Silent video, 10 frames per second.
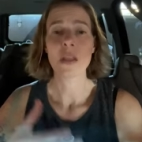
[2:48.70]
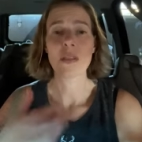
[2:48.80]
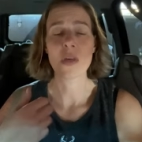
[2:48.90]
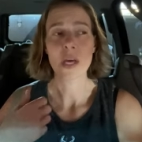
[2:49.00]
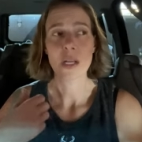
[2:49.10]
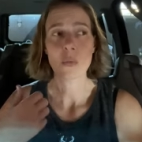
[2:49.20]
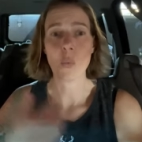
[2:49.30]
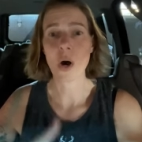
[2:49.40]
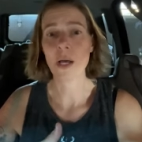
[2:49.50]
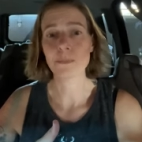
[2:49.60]
than
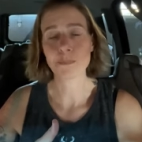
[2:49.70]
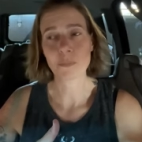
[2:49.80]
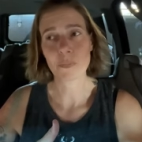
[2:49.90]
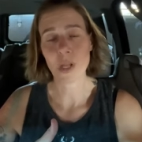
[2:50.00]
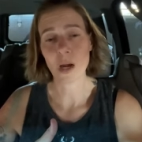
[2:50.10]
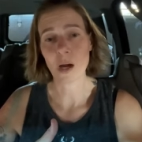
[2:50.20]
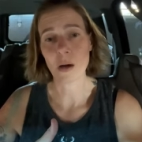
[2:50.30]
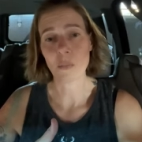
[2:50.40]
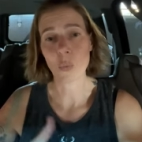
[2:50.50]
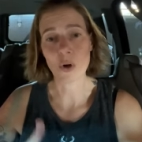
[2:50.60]
what
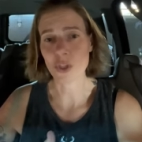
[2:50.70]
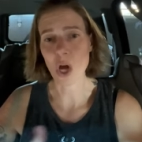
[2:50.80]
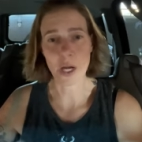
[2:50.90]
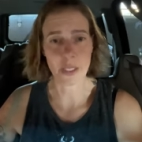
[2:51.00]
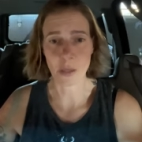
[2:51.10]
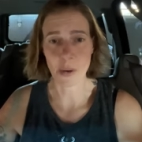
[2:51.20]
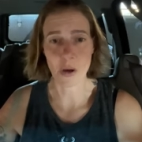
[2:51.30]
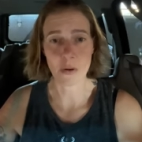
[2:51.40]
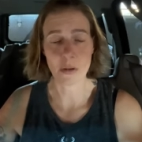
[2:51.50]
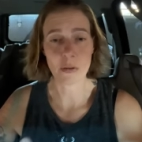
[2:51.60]
um, we're talking
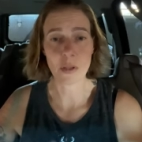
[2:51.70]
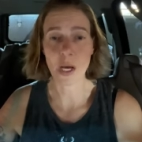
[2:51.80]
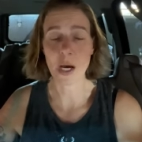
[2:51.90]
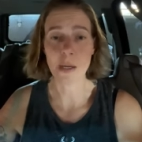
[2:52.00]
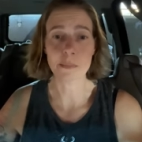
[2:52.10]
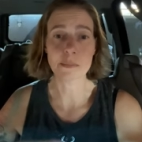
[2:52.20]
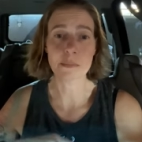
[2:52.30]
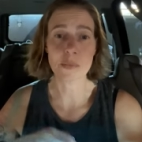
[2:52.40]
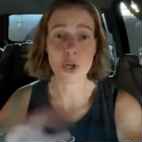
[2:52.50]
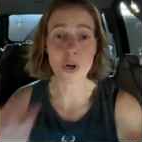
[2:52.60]
about. Um,
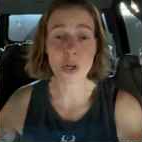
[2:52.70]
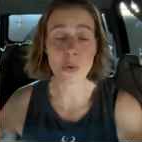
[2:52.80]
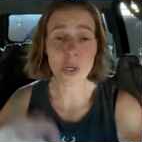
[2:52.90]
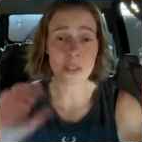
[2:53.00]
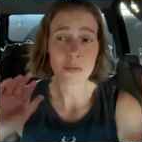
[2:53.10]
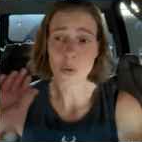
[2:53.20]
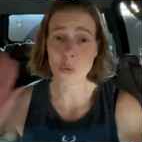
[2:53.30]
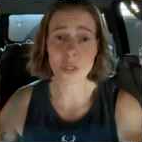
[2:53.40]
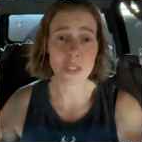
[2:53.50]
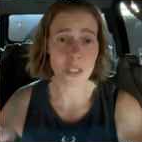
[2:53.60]
they're going to
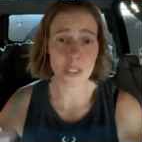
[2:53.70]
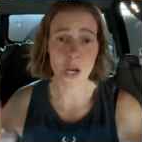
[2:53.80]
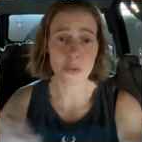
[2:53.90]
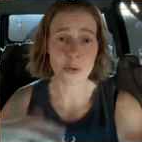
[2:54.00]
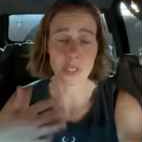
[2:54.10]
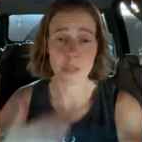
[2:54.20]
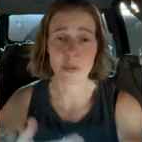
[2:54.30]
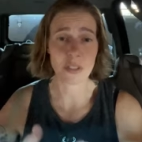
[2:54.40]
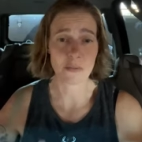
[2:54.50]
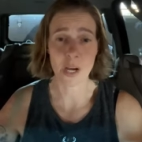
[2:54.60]
throw these things out there to keep
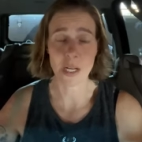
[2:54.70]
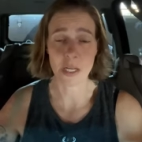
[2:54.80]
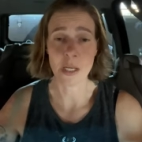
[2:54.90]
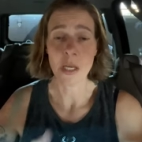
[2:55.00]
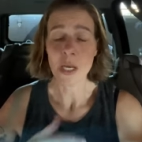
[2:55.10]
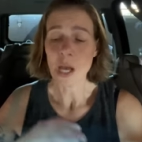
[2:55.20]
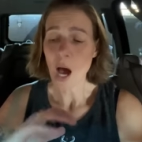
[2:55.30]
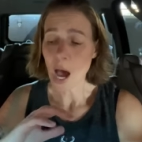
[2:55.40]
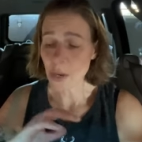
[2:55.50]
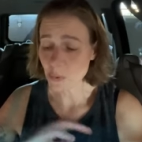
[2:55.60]
us divided.
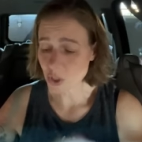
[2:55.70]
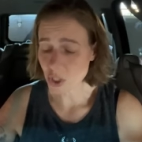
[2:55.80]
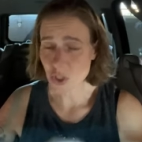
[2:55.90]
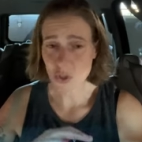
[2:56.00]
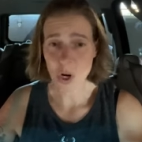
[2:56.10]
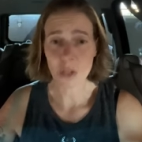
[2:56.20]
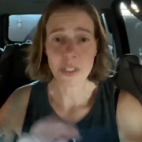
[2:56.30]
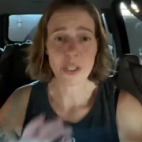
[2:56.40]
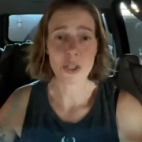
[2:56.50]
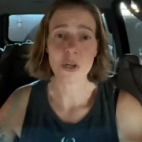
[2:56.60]
I would just
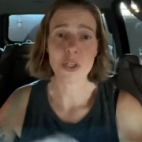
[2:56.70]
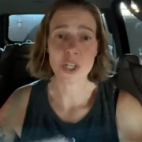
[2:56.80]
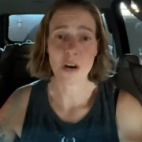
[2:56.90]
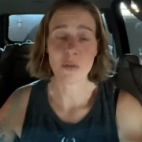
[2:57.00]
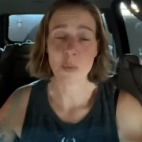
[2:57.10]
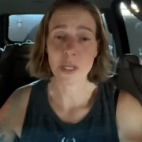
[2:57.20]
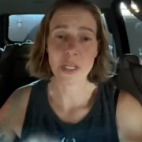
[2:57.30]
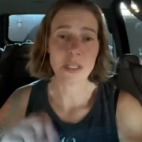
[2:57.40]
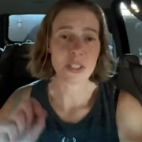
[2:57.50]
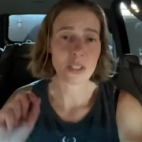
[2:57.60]
strongly encourage everybody
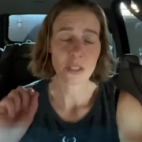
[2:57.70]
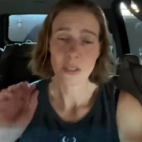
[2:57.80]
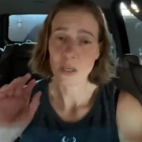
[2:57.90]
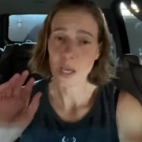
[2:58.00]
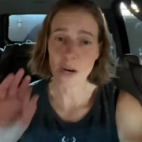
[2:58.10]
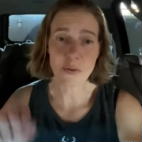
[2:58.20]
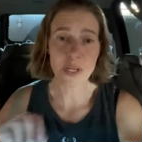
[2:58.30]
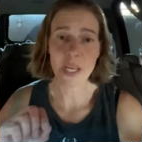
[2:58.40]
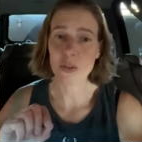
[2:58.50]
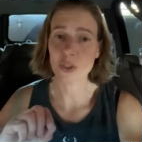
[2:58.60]
to just every
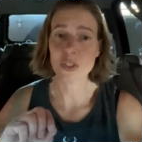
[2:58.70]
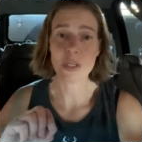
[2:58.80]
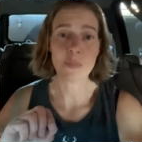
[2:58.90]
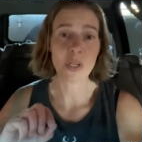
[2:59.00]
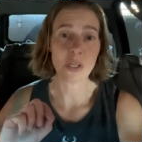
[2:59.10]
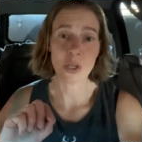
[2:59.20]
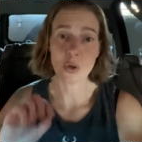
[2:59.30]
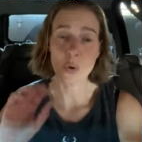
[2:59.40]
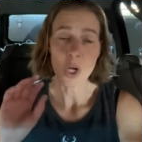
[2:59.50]
day learn something new,